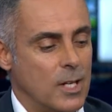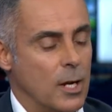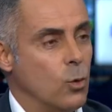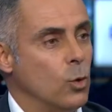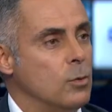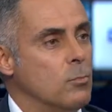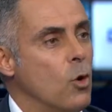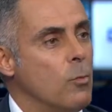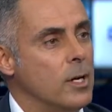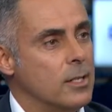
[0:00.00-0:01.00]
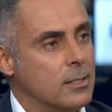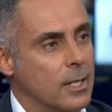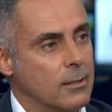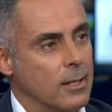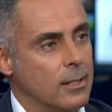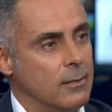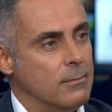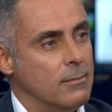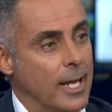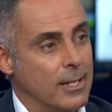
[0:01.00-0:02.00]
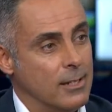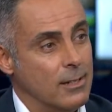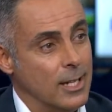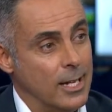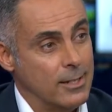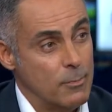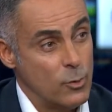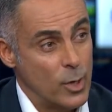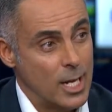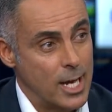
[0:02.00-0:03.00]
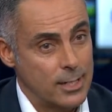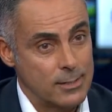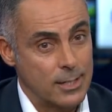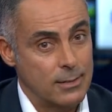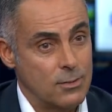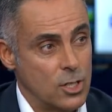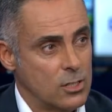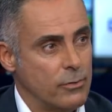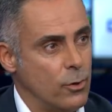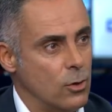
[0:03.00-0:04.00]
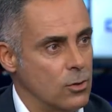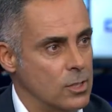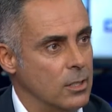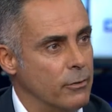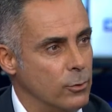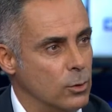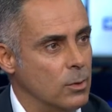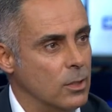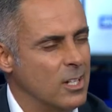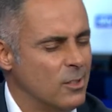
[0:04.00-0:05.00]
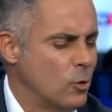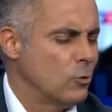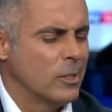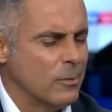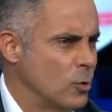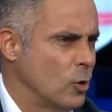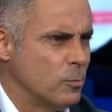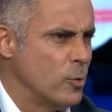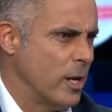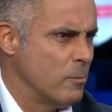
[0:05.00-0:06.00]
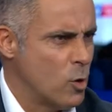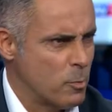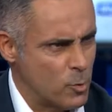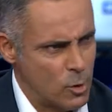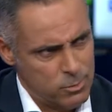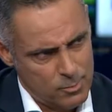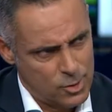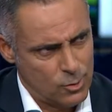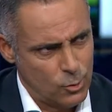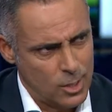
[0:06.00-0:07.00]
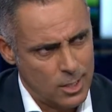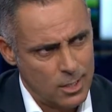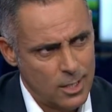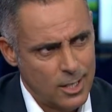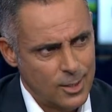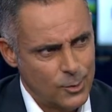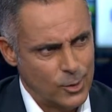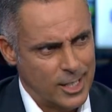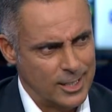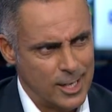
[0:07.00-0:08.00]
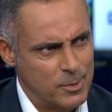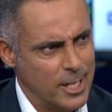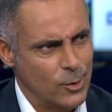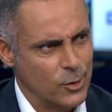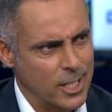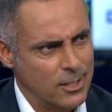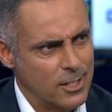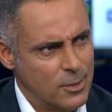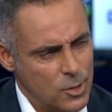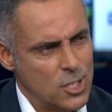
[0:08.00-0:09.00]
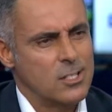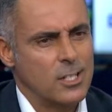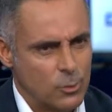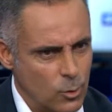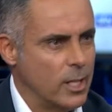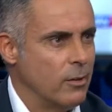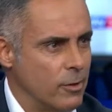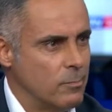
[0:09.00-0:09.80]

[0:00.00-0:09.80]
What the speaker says: good moment and let them relax and just focus in the football. Don't bring more problems to the club. They don't need. We just need to give